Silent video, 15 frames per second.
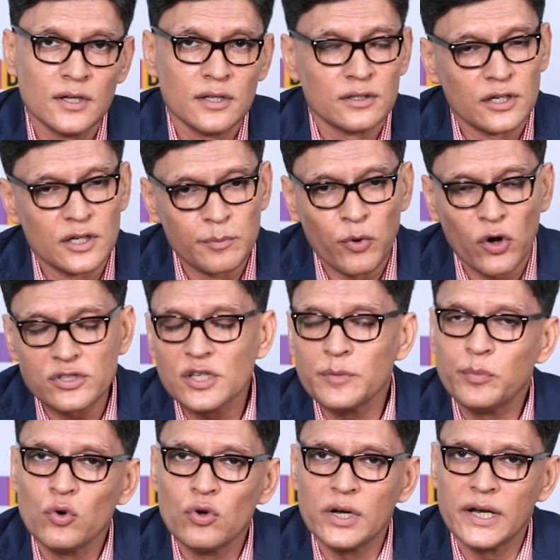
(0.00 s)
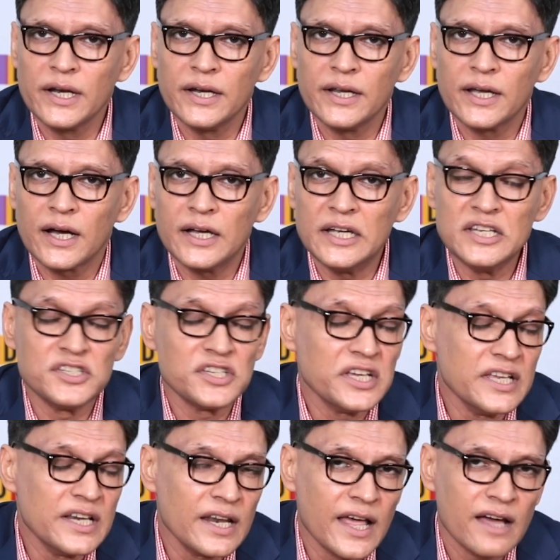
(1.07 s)
the deposit pool in India is
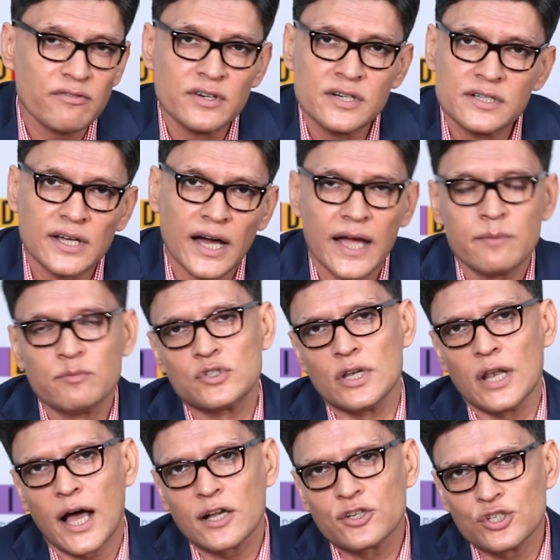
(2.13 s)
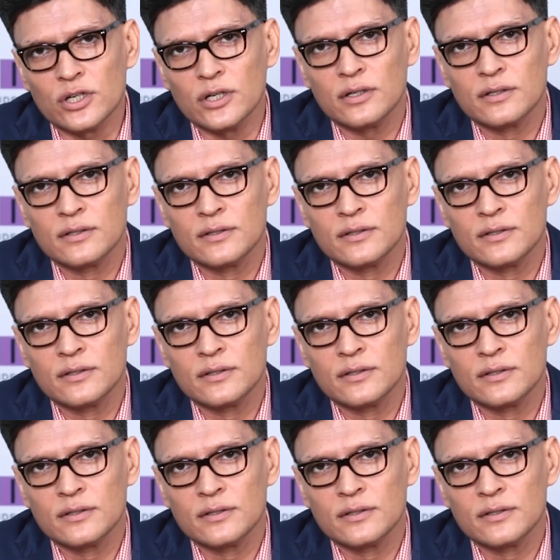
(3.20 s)
11 times larger